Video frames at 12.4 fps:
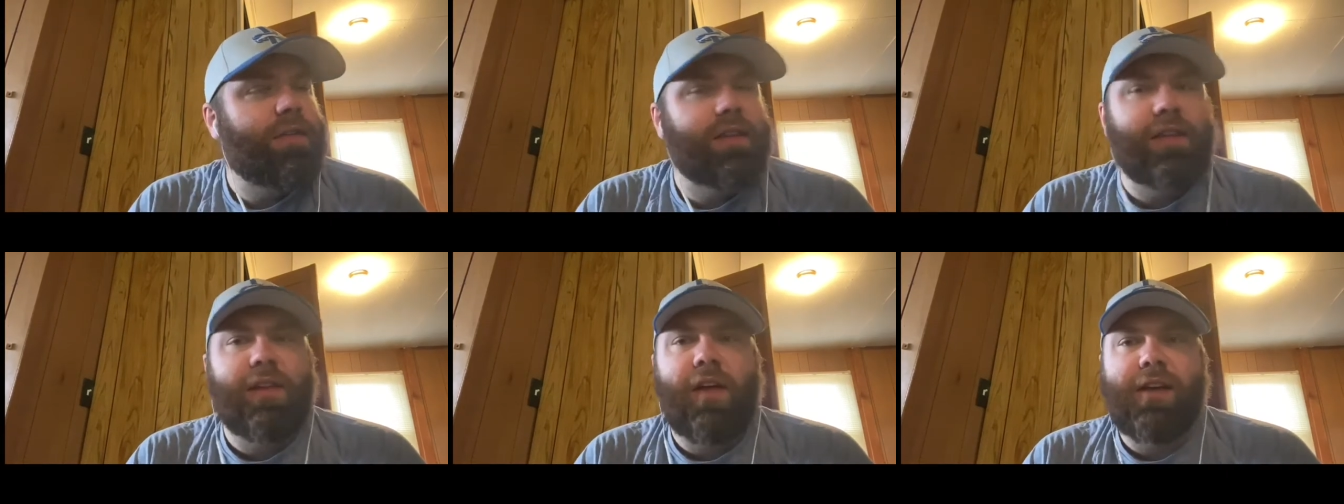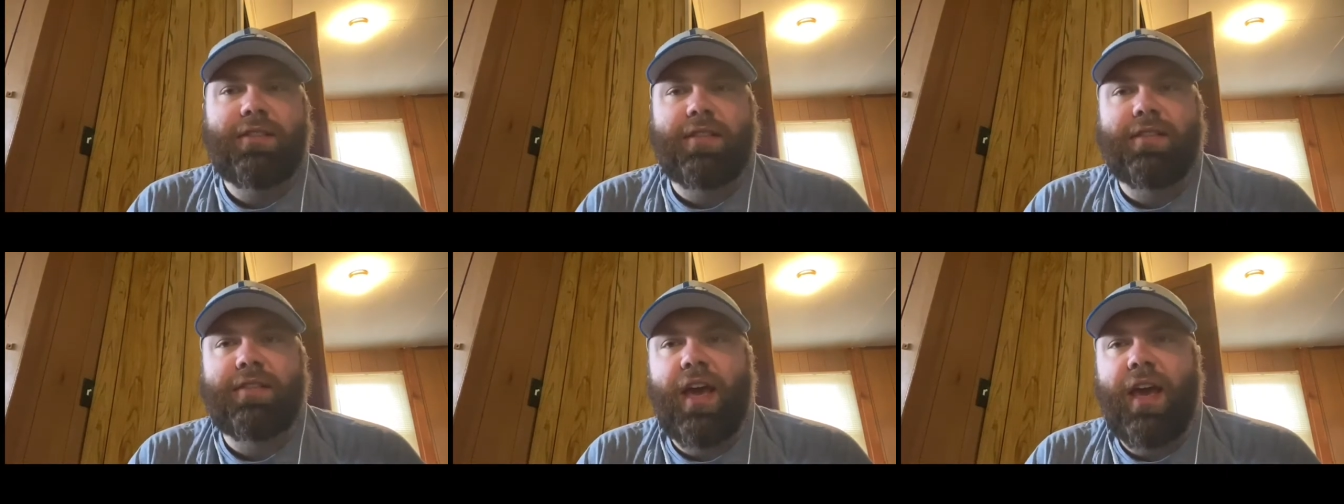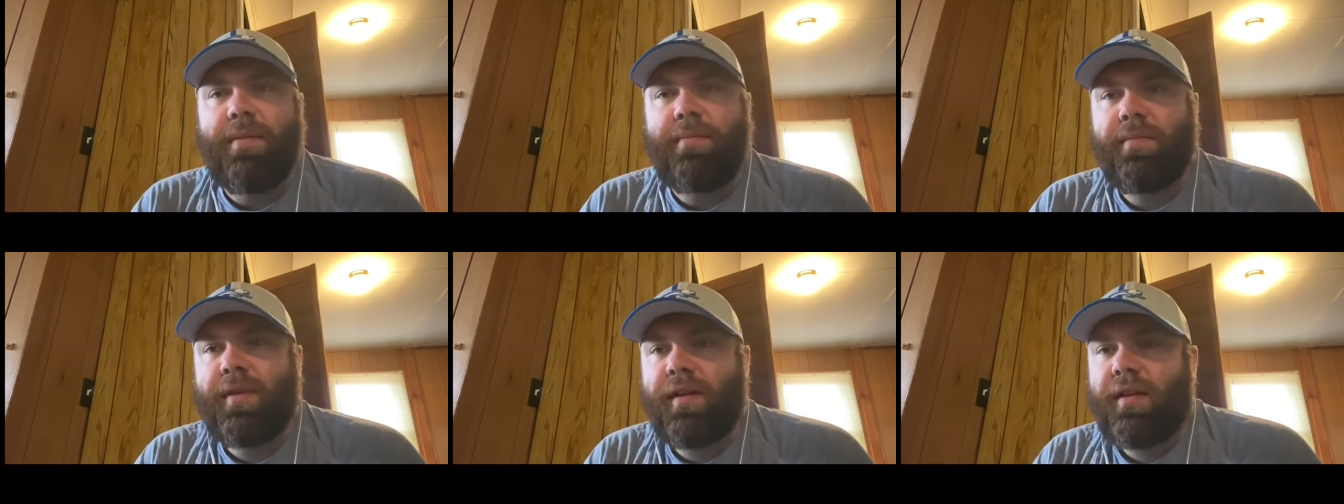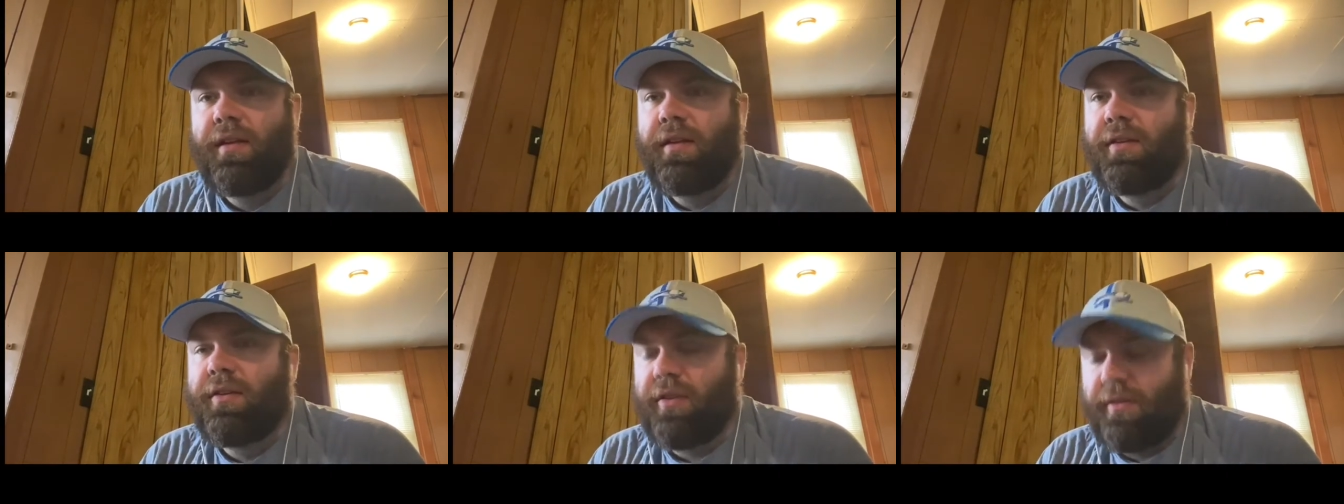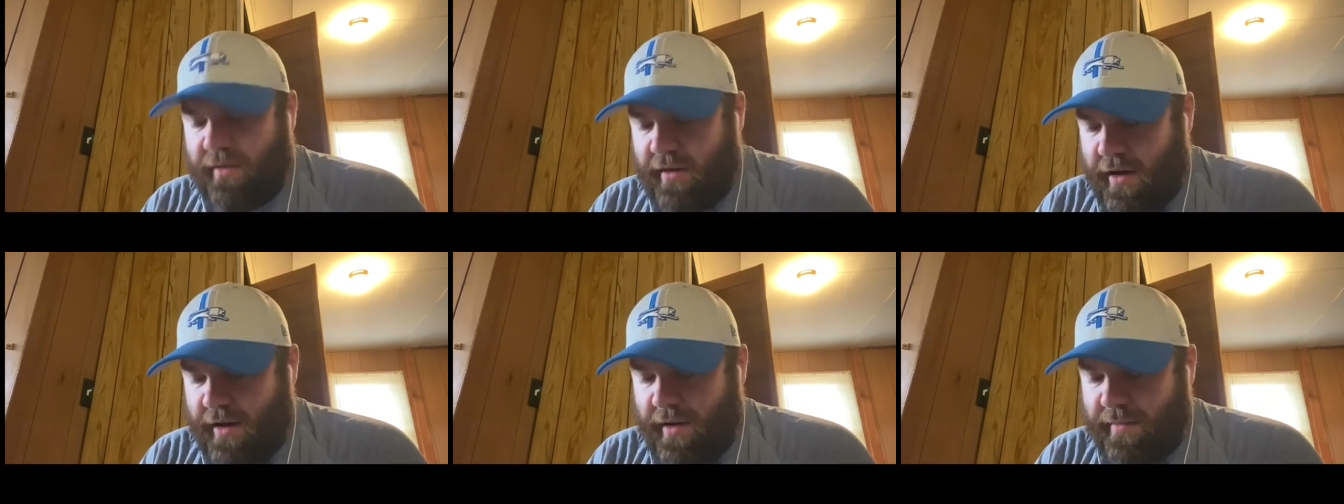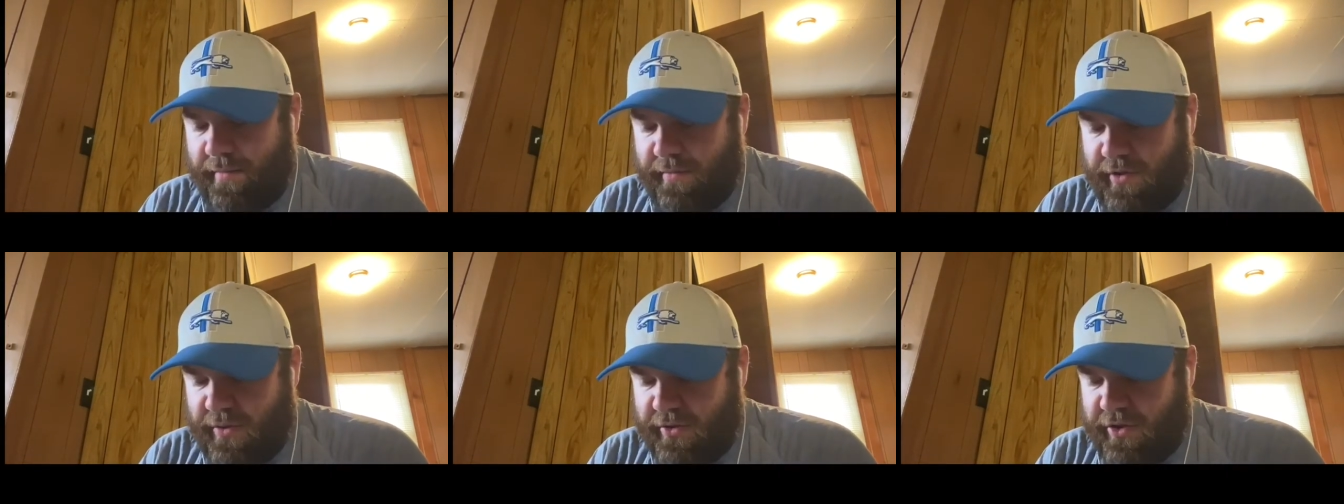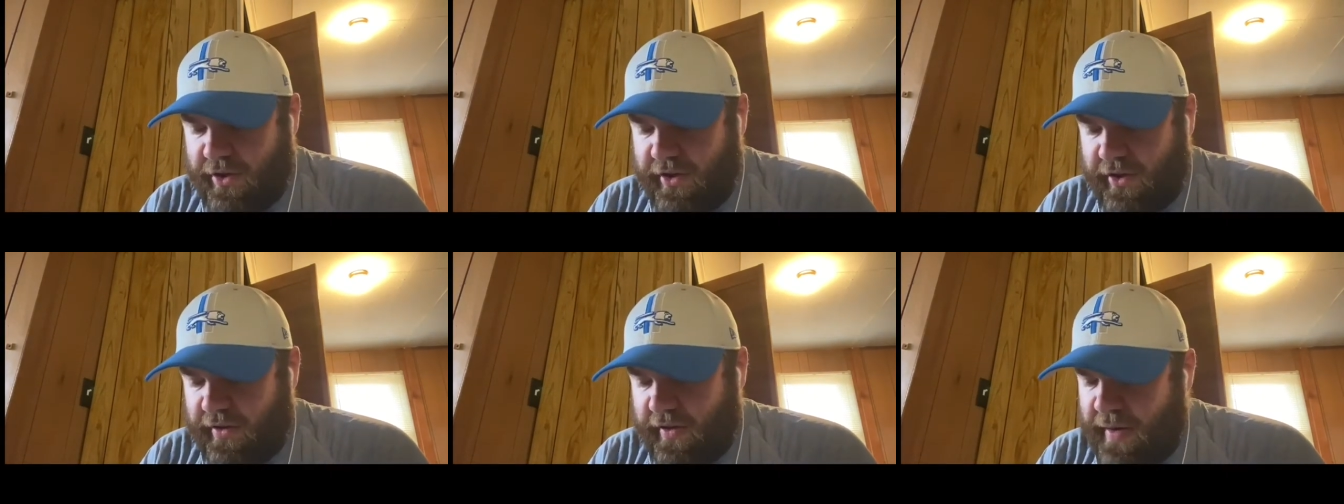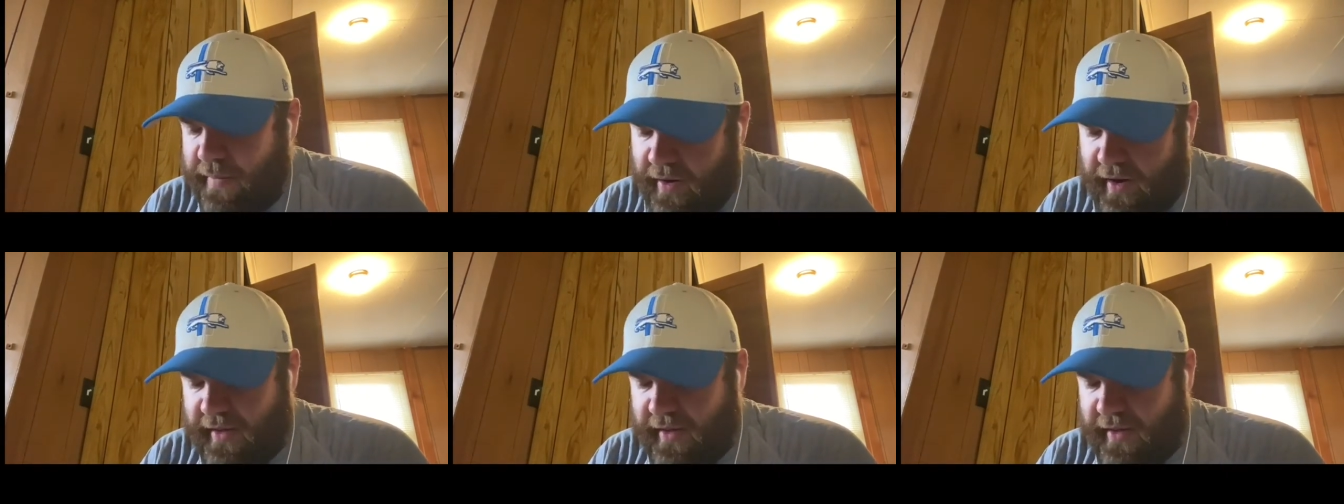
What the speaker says: they lost this game to a certain degree, but at